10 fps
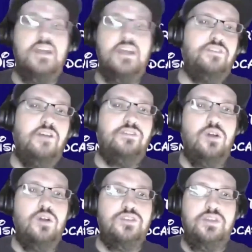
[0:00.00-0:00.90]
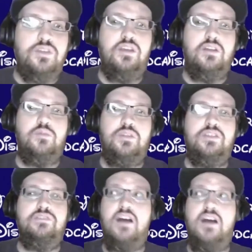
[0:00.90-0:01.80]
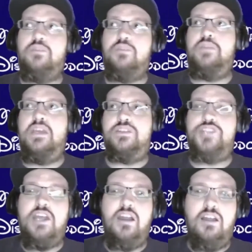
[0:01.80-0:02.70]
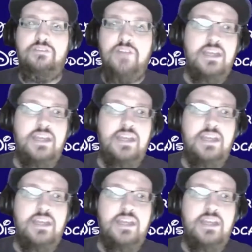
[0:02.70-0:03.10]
of course, with your father being a sheriff,